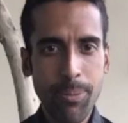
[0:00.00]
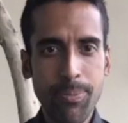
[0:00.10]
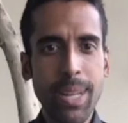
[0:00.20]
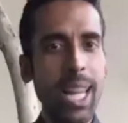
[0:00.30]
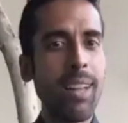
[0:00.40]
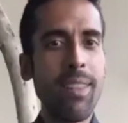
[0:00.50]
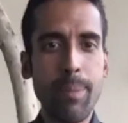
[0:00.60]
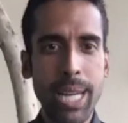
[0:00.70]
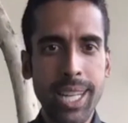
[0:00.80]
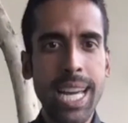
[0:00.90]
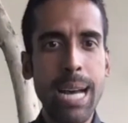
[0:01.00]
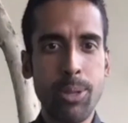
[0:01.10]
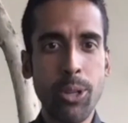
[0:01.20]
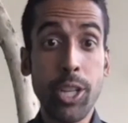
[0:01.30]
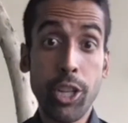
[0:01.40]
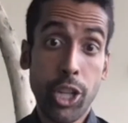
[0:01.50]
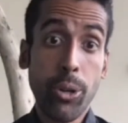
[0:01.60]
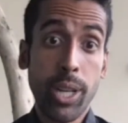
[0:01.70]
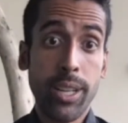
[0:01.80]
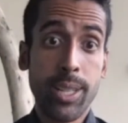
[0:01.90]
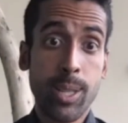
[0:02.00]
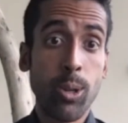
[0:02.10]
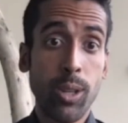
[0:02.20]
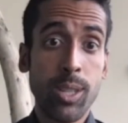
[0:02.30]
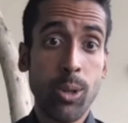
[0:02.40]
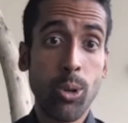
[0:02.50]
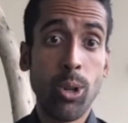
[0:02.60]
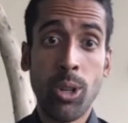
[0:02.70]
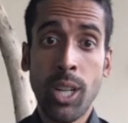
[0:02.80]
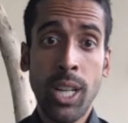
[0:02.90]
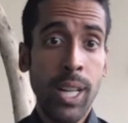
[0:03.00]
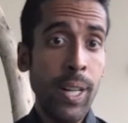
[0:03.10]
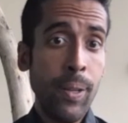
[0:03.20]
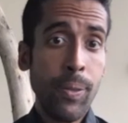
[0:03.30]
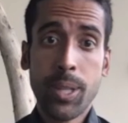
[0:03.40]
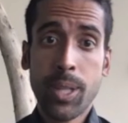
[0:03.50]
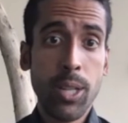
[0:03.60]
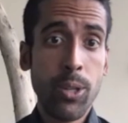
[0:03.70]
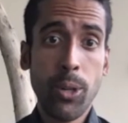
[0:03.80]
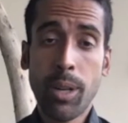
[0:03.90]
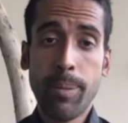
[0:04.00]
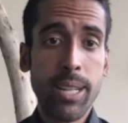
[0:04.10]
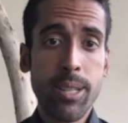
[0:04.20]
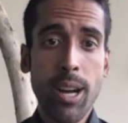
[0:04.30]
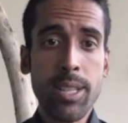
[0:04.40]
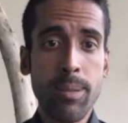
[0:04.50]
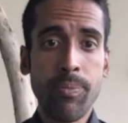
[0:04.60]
I love that, man. Absolutely, and you're doing it. It's cool to see you doing it, man. It's awesome.